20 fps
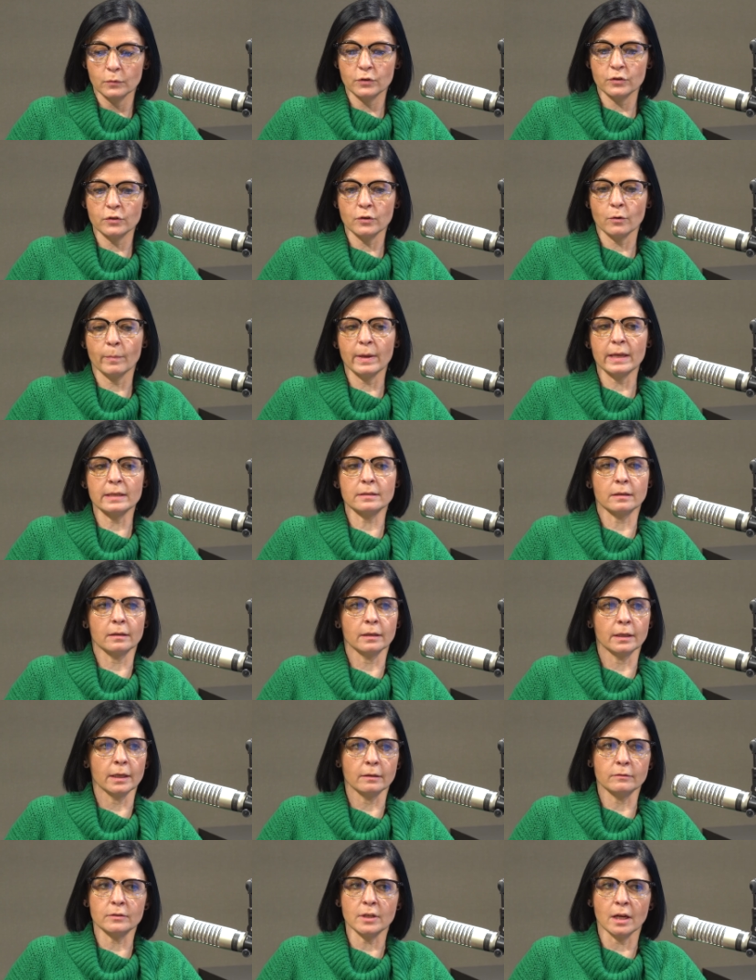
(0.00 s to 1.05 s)
so
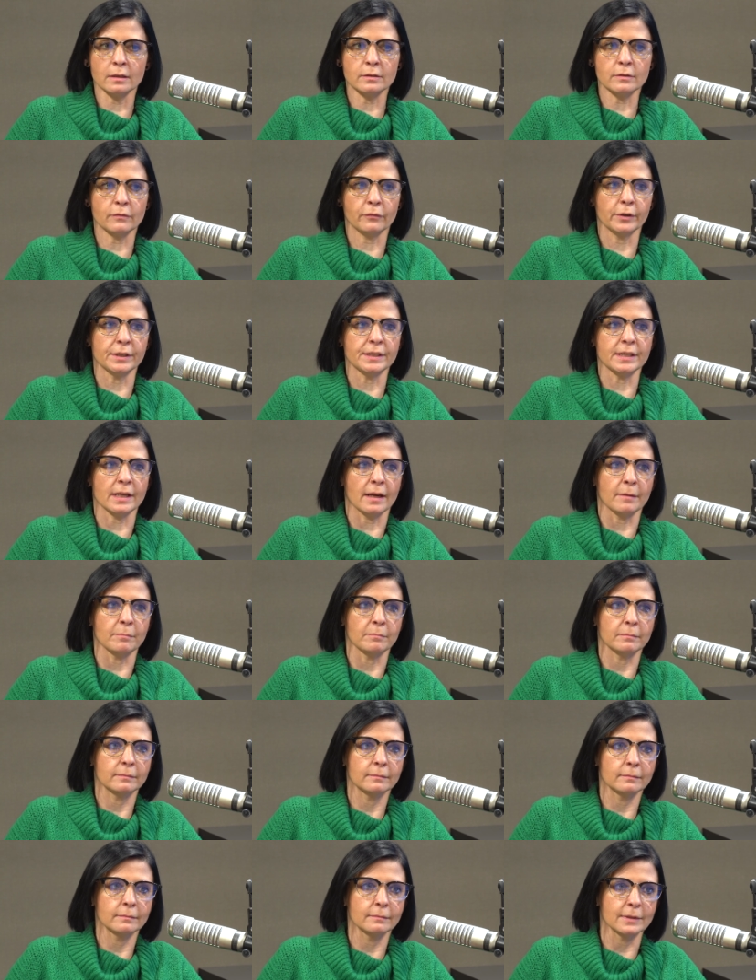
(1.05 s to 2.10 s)
basically, tons of free time.
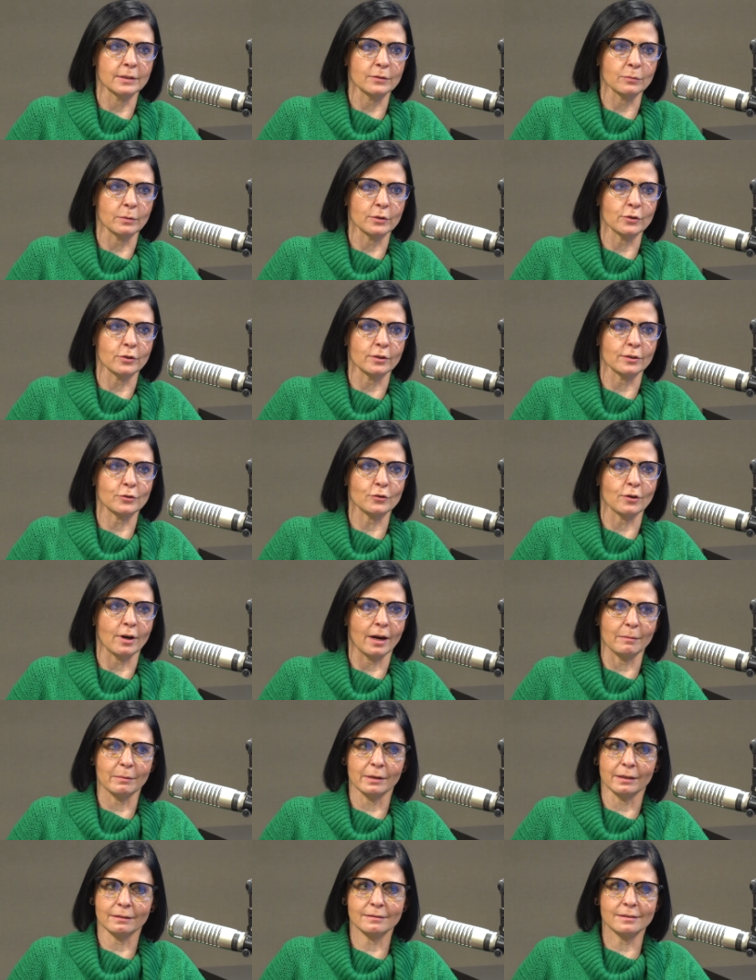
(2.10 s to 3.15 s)
Yeah, all the time. Describing.
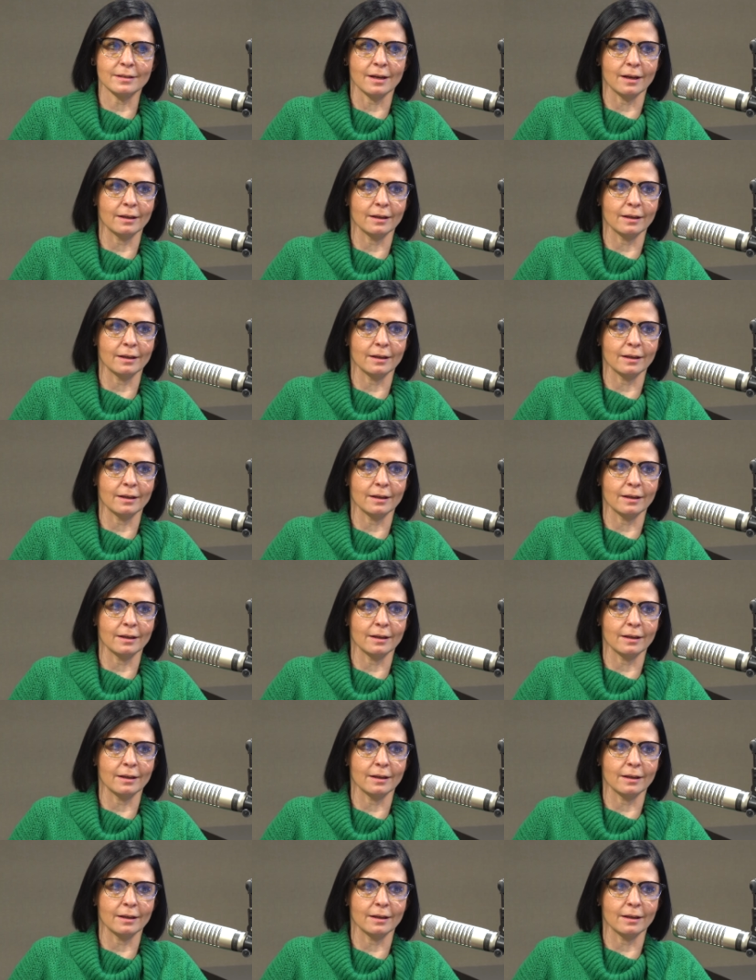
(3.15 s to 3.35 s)
Yeah, I,